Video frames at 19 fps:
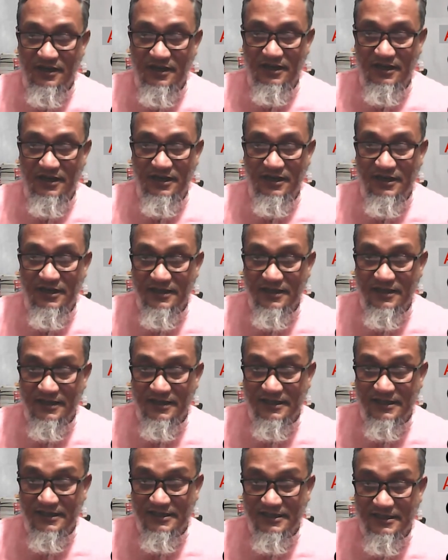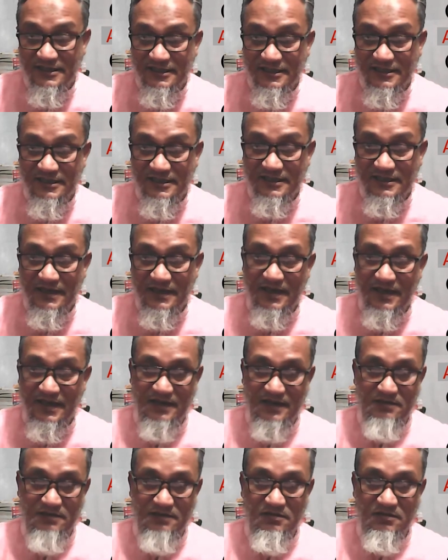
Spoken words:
Heritage Sites had.